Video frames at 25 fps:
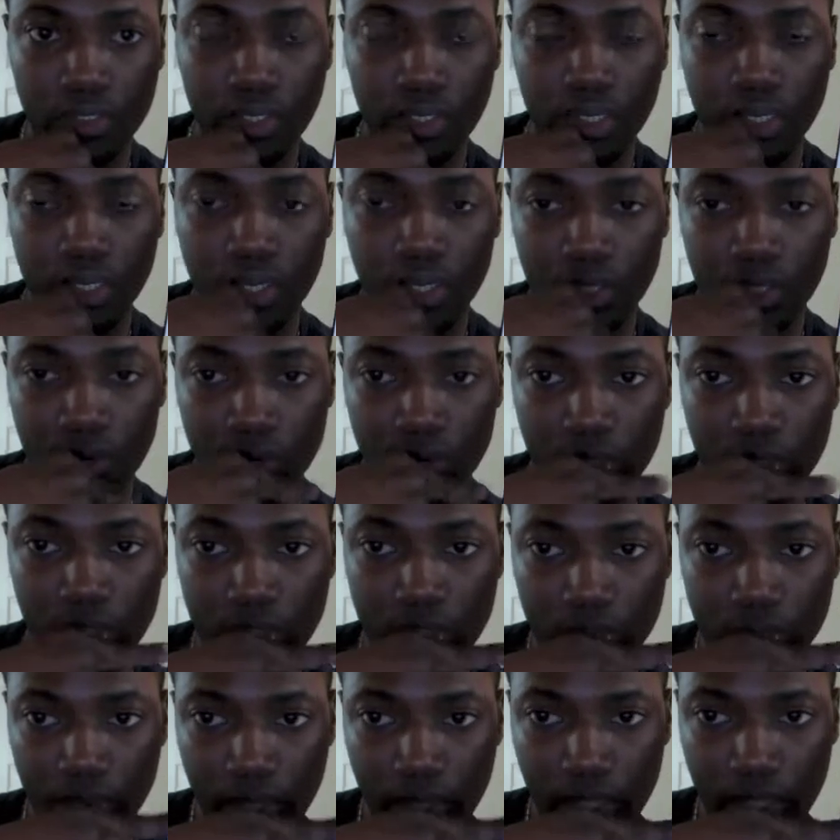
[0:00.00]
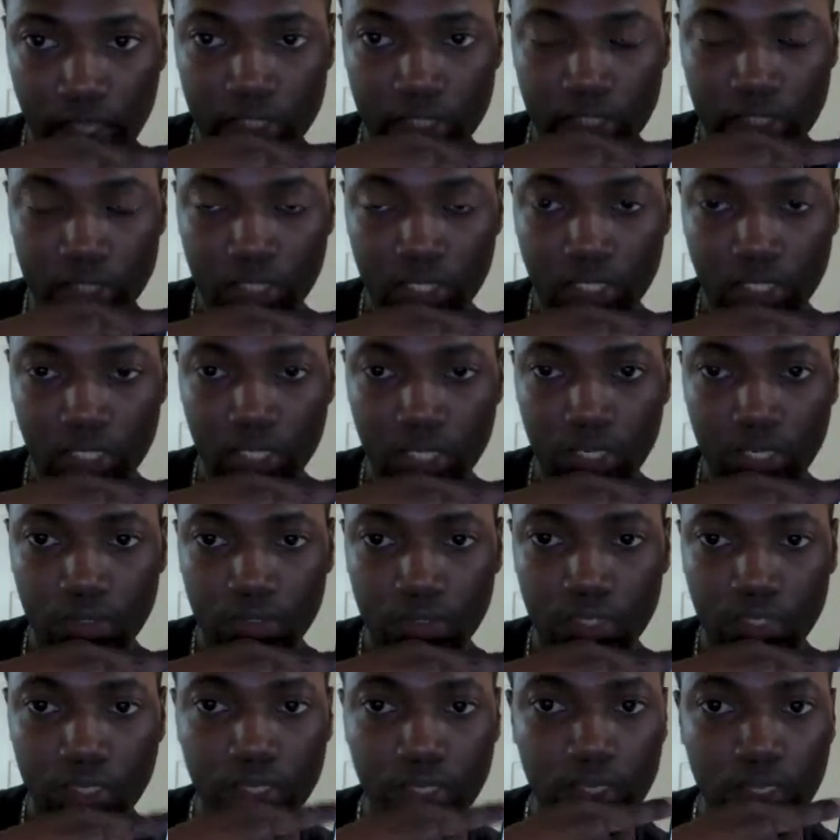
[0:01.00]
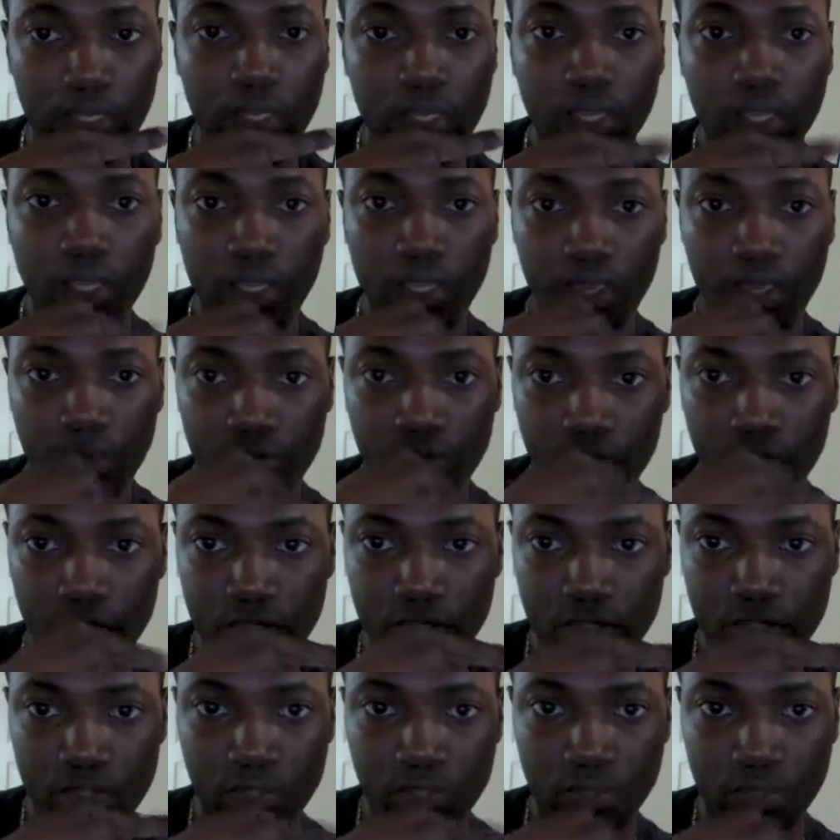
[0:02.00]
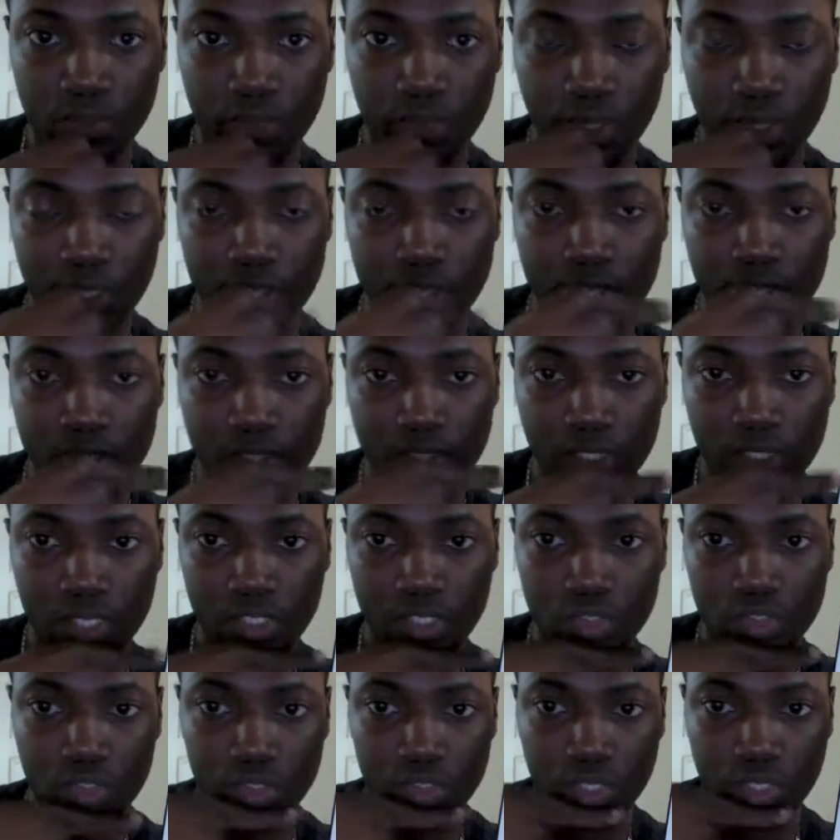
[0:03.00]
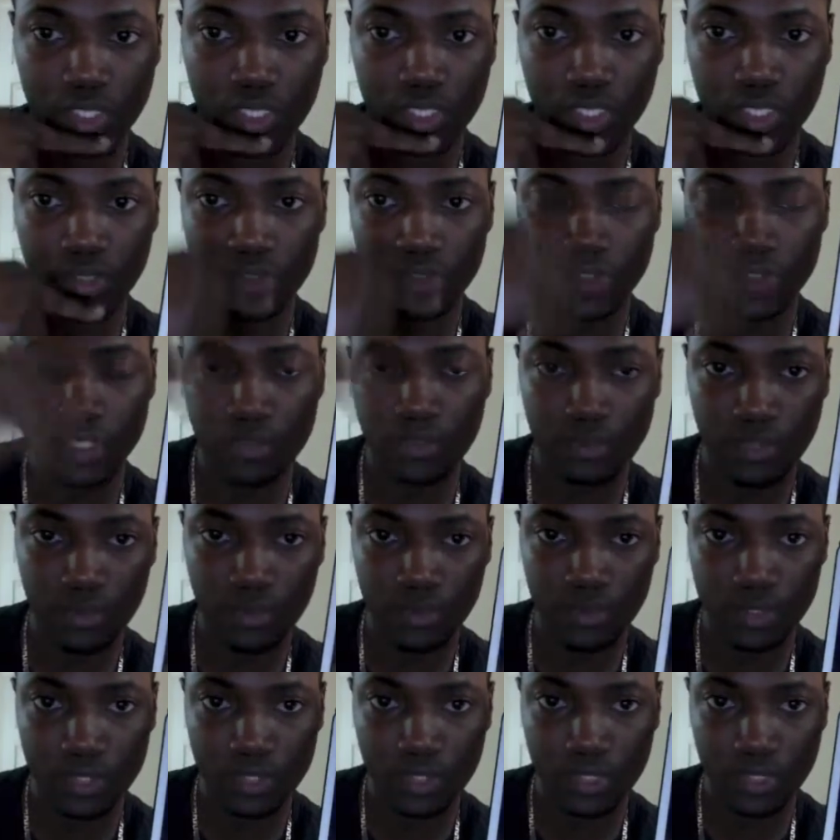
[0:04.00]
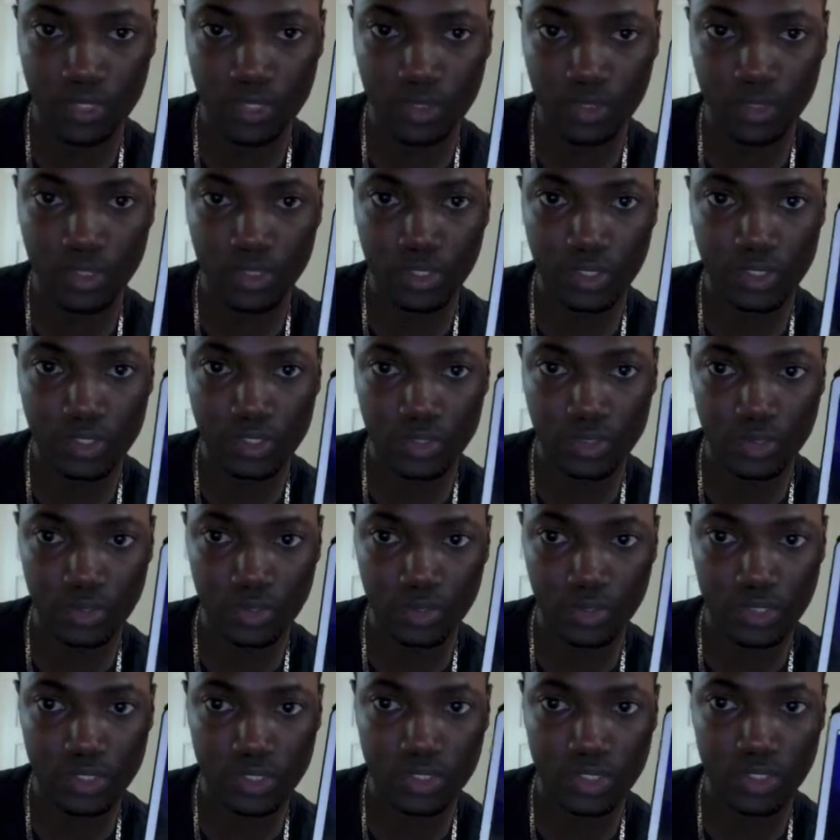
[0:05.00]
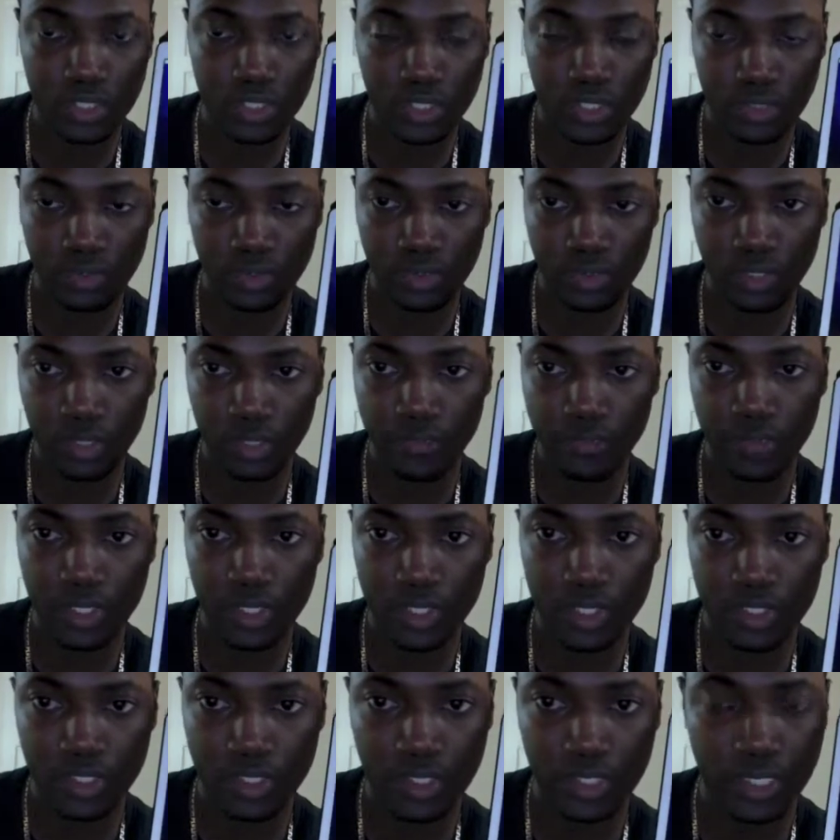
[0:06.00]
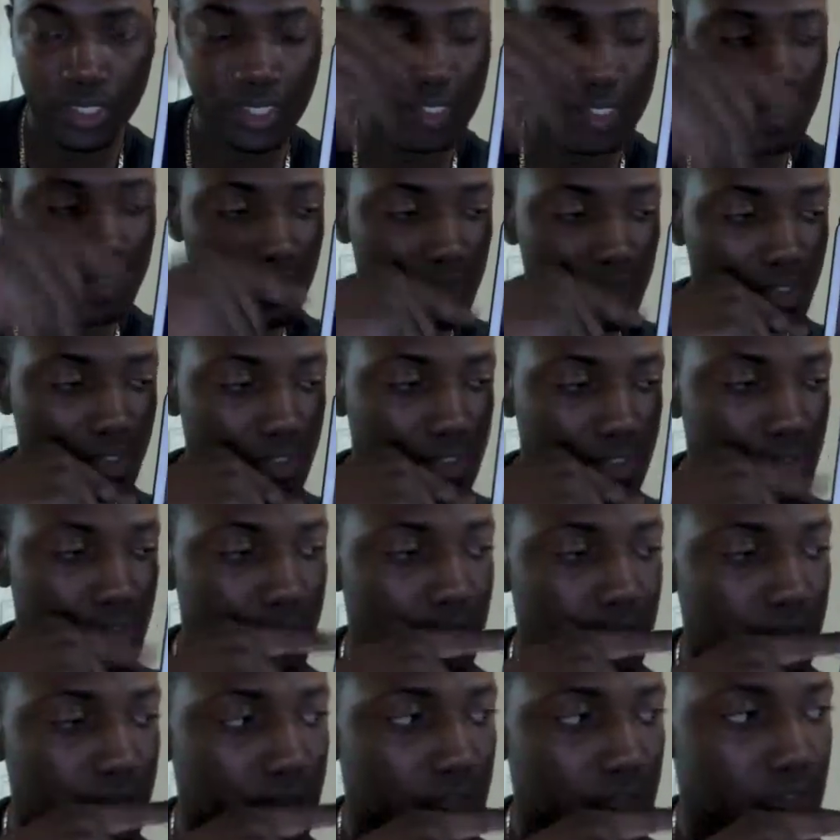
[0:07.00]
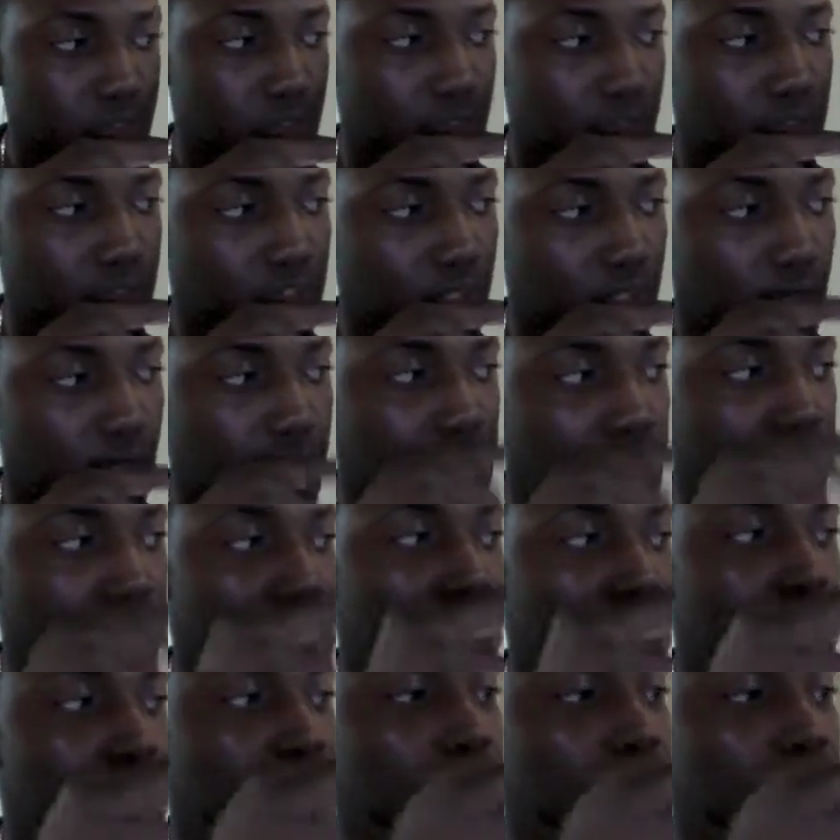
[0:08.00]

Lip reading: It will also add to the cloud if there is no existing entry in the cloud. Same thing with the local storage. It'll update or add local storage also.